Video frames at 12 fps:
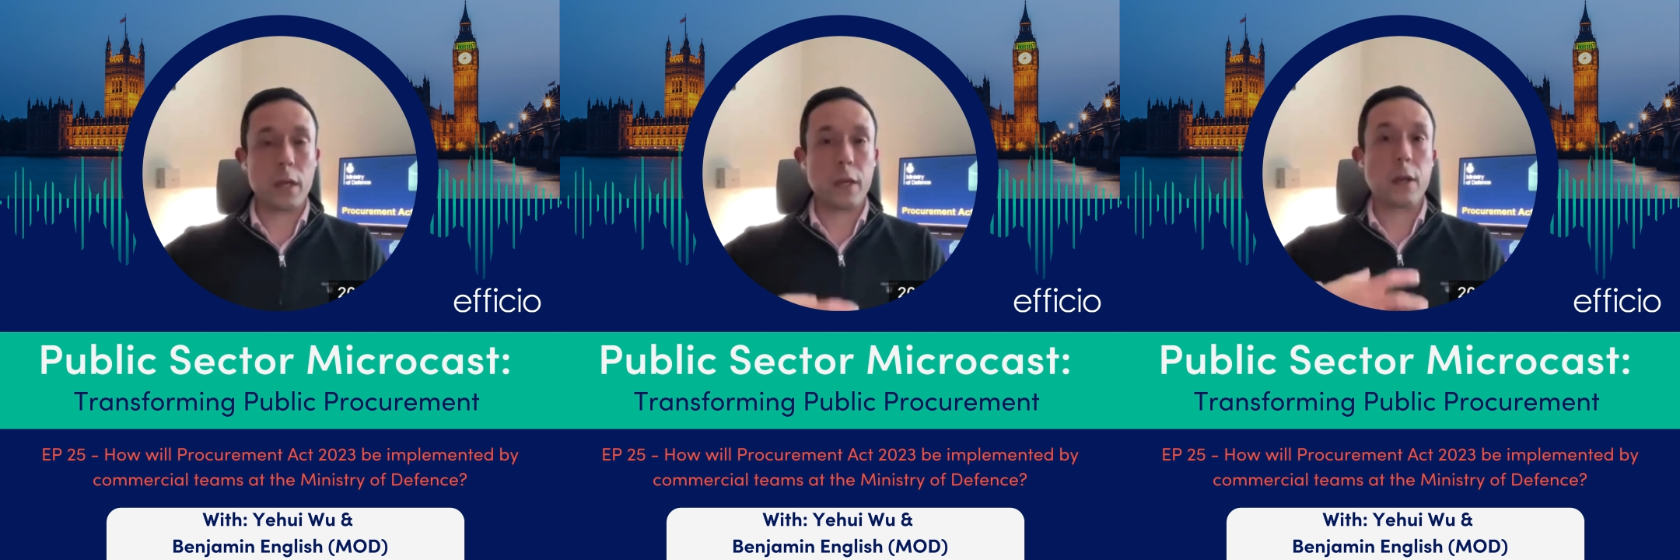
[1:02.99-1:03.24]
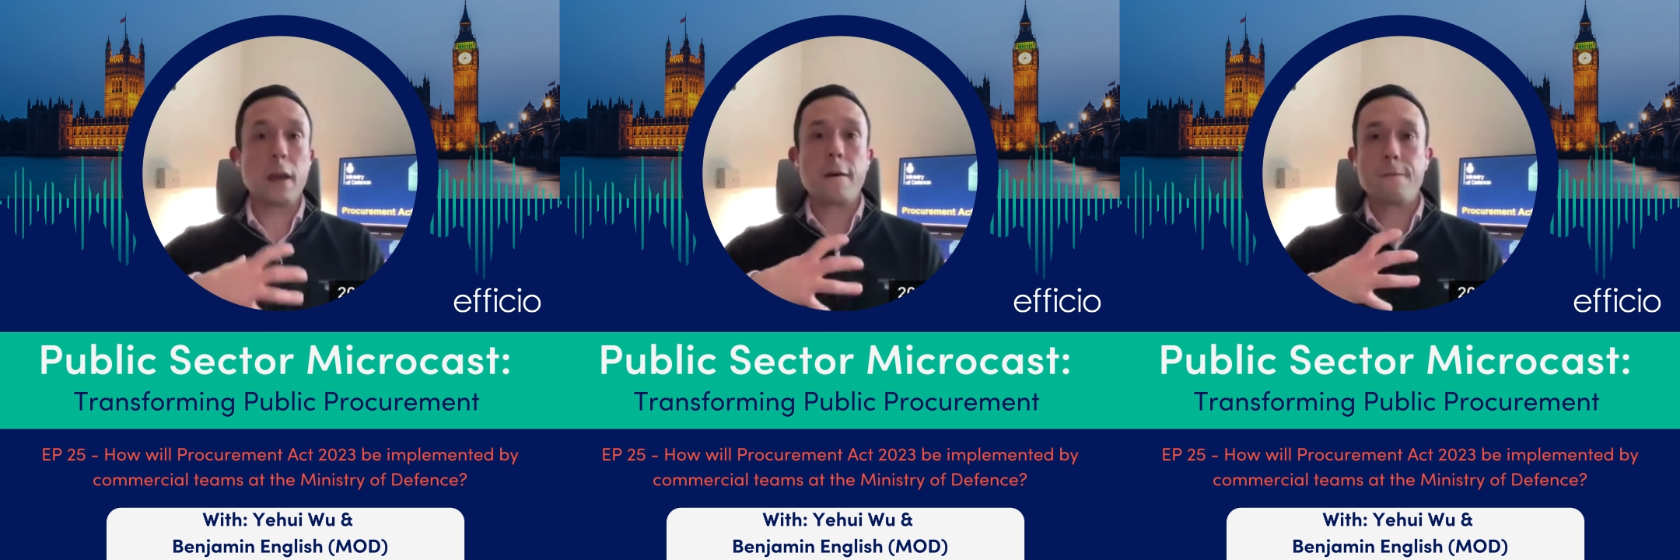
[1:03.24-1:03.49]
and
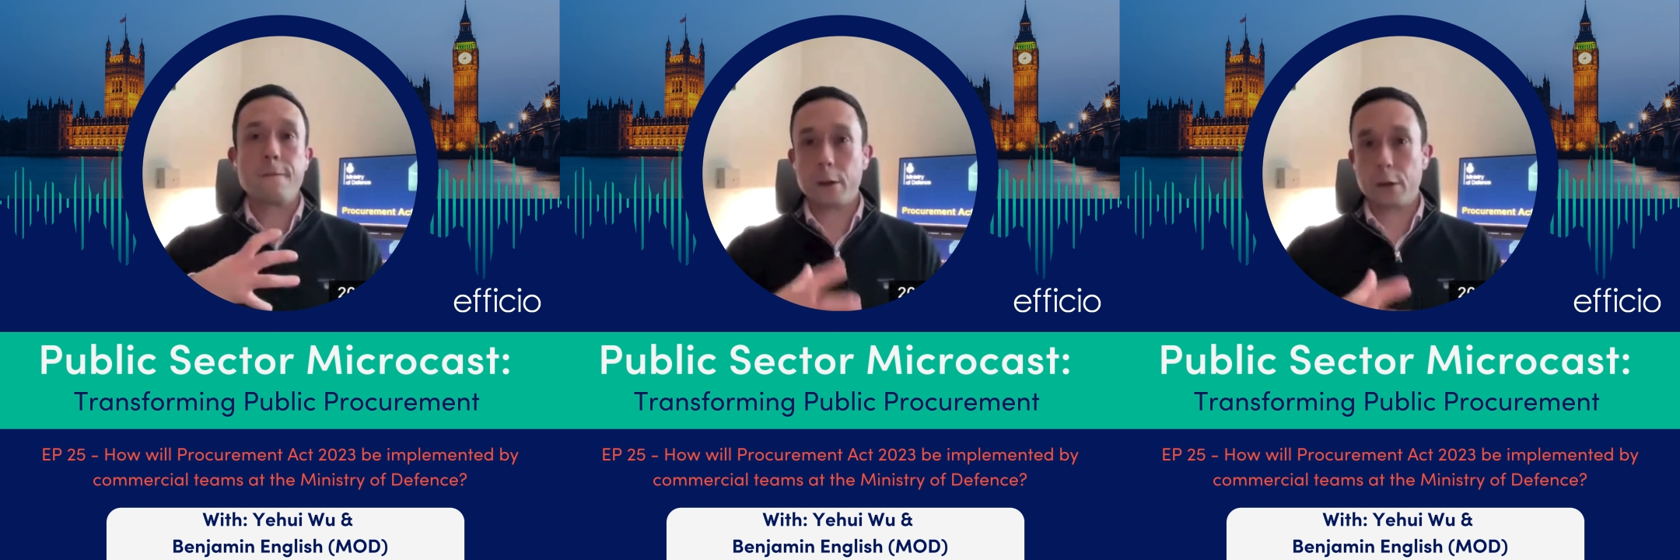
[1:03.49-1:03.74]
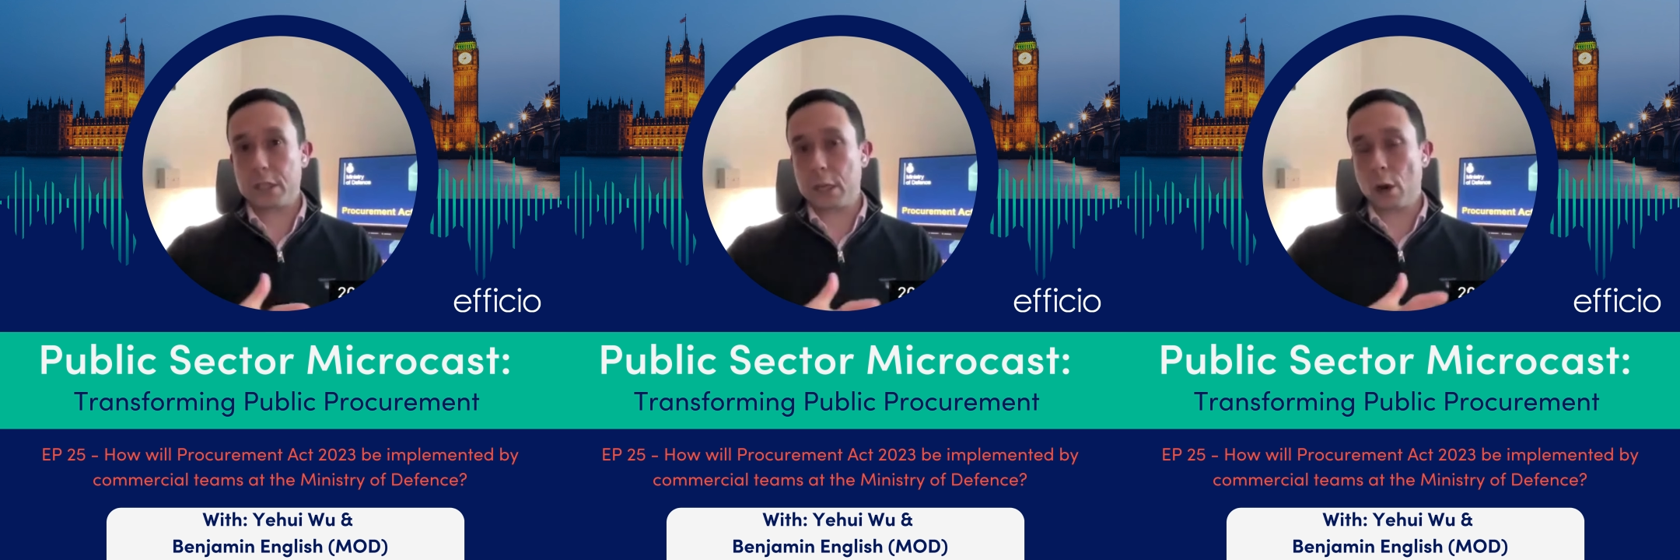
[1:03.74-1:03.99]
we're
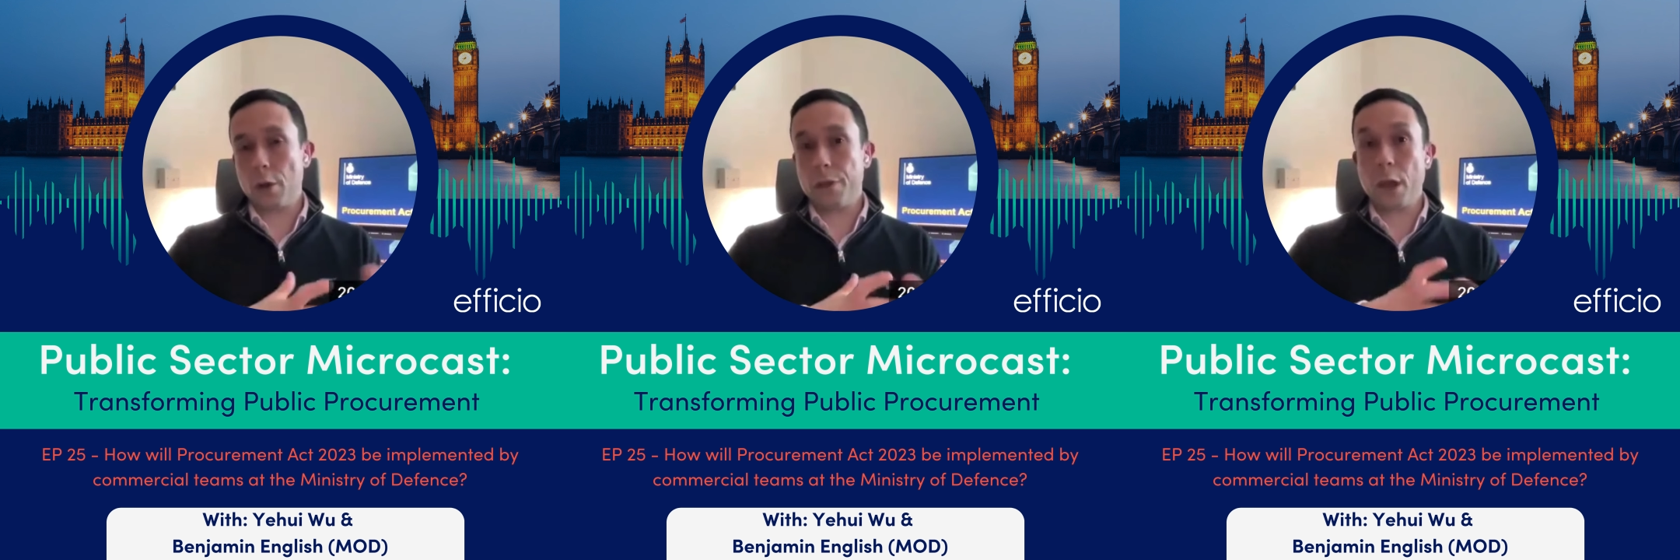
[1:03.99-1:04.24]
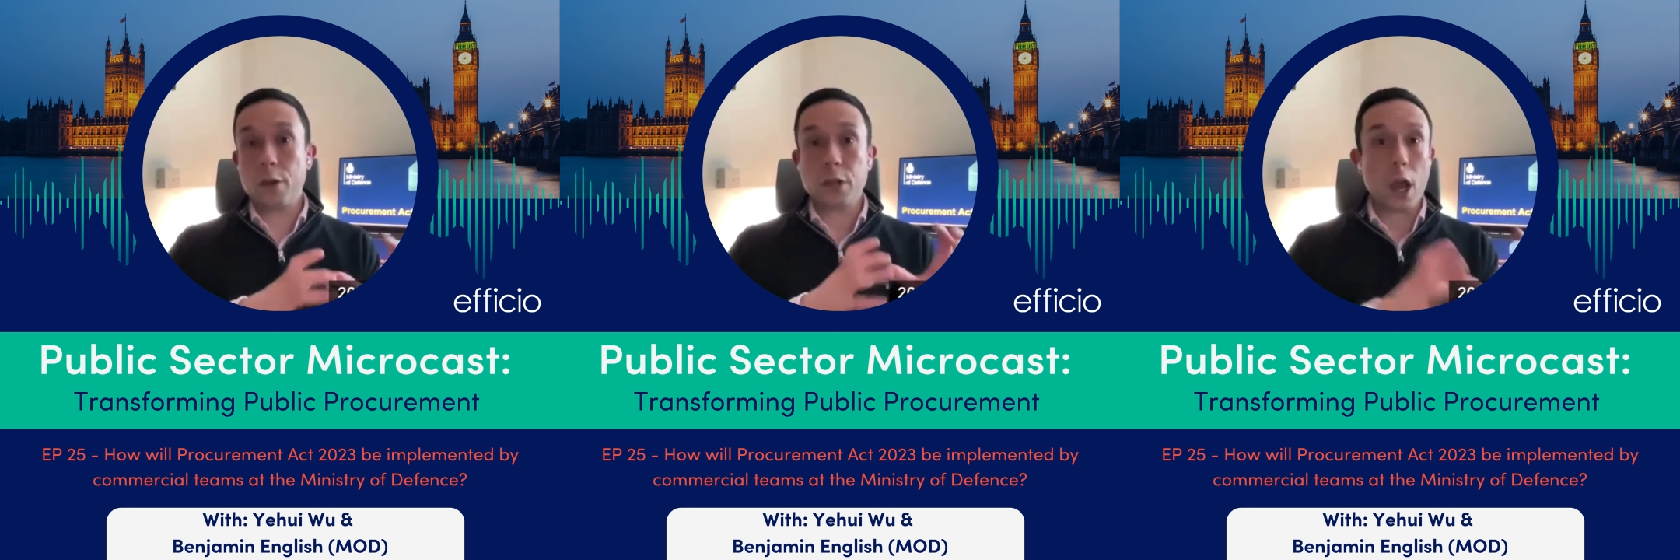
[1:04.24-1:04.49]
focusing
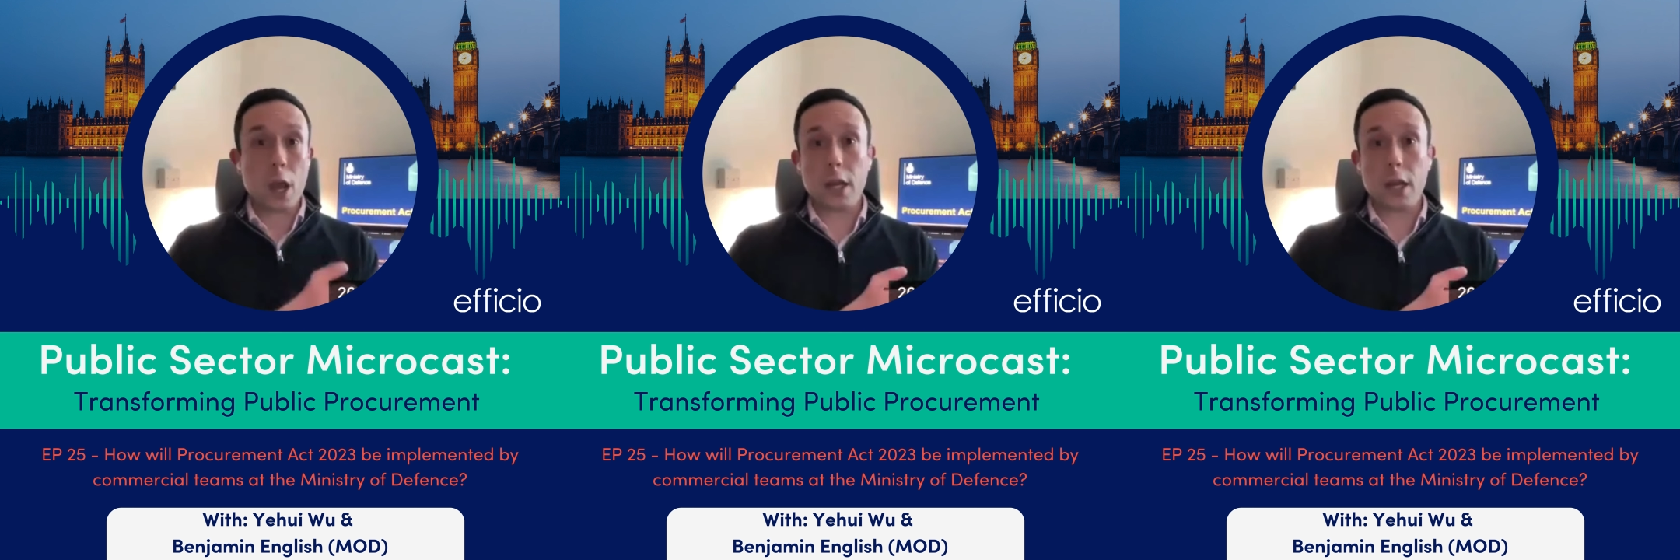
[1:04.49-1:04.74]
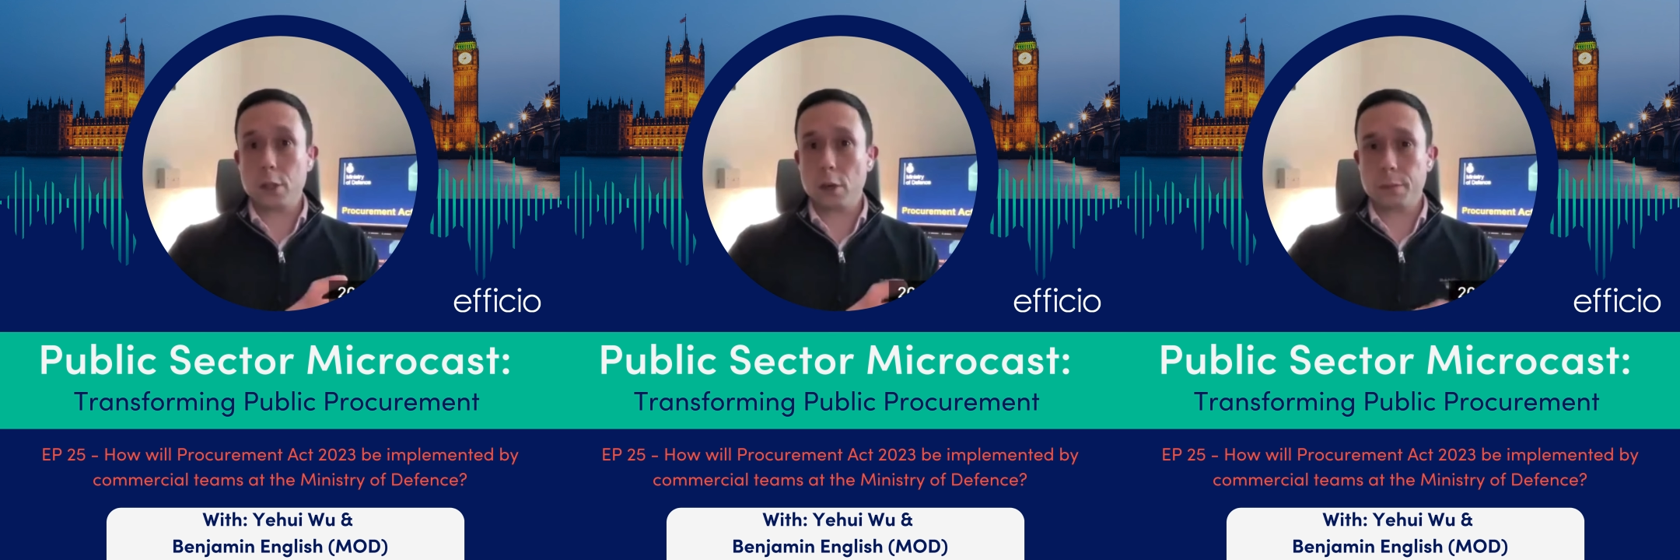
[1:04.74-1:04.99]
on those
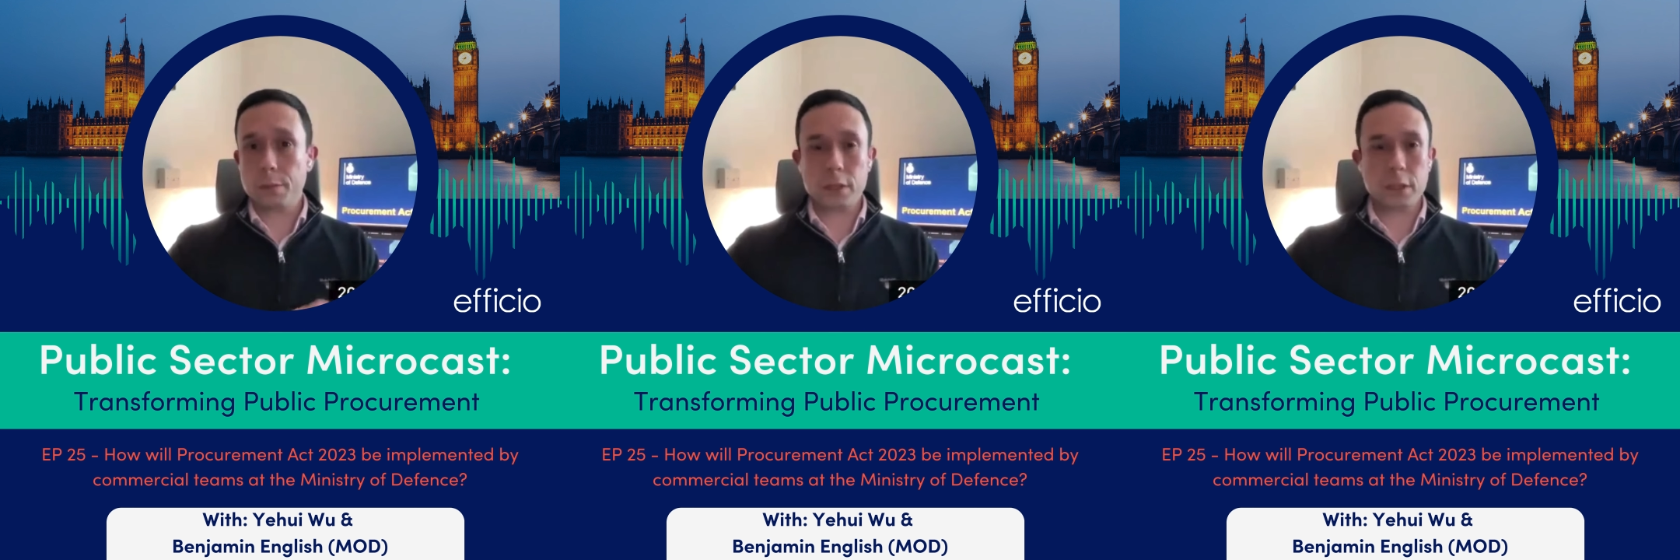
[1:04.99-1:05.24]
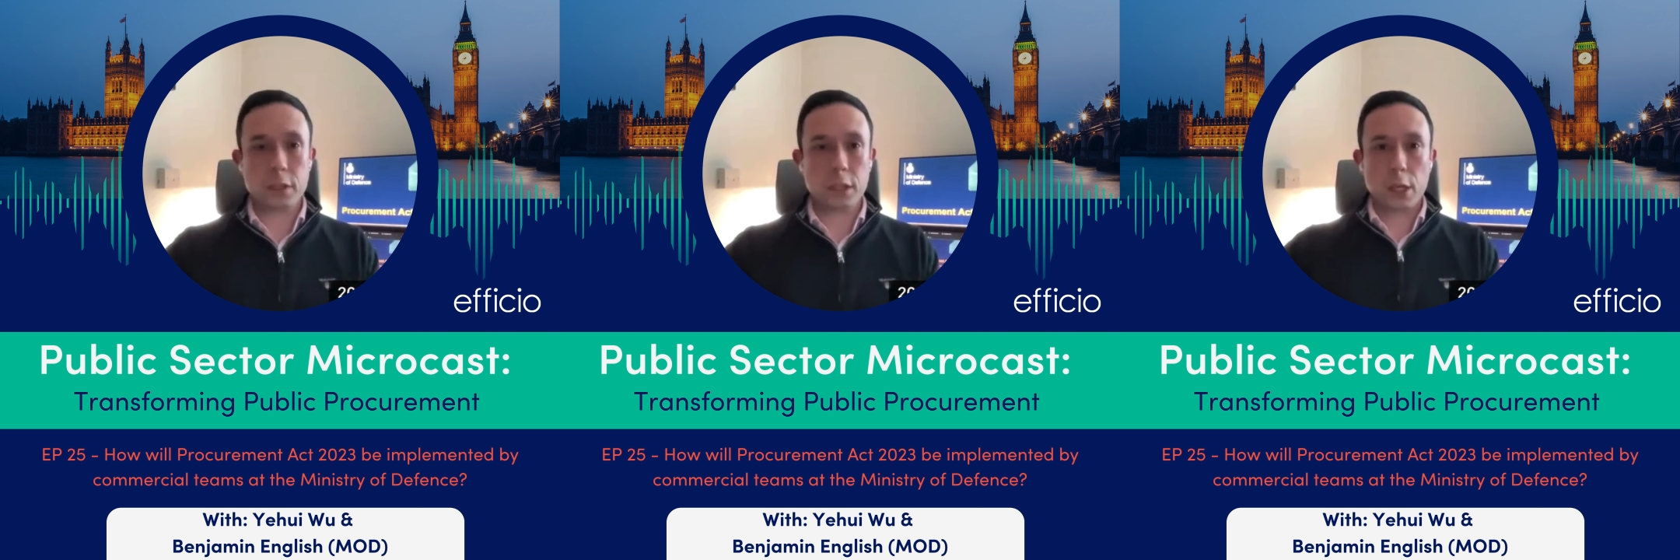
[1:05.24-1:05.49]
early
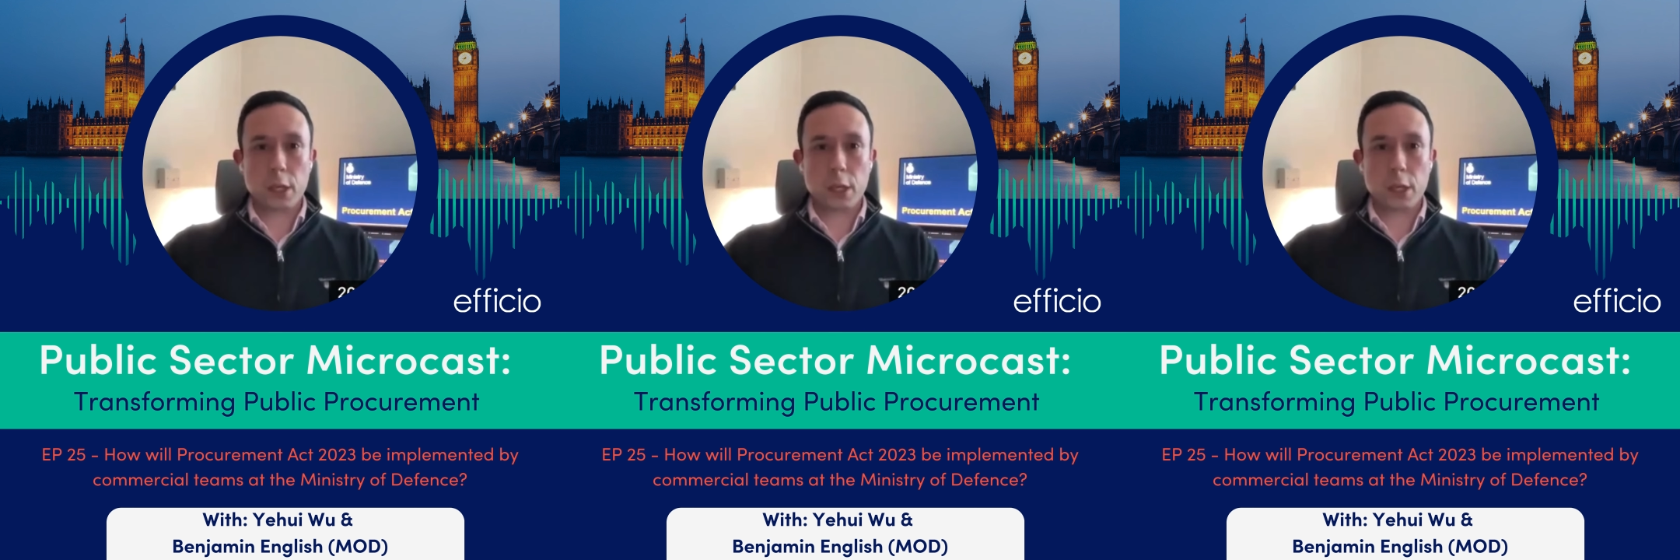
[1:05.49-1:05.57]
adopters.